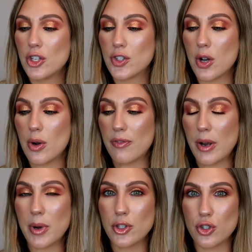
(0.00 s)
So if
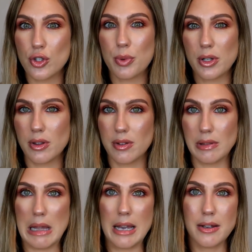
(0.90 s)
I want super
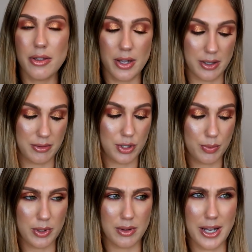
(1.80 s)
length, like
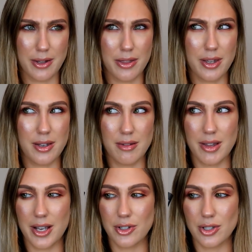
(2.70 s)
super lengthy
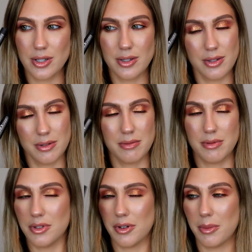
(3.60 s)
lashes,
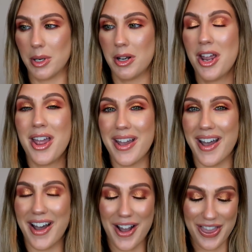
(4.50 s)
you know what I mean?
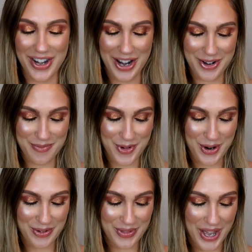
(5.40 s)
Uh, then I'm
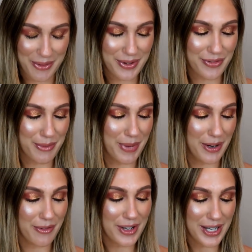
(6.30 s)
going with that one from
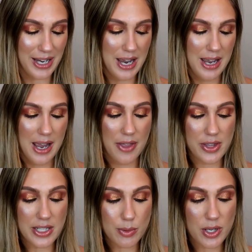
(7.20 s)
Benefit. And
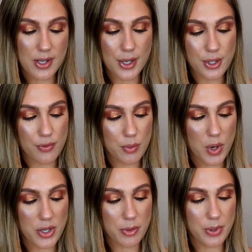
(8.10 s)
then this one is also from
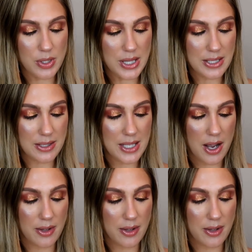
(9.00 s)
Wander Beauty. This is the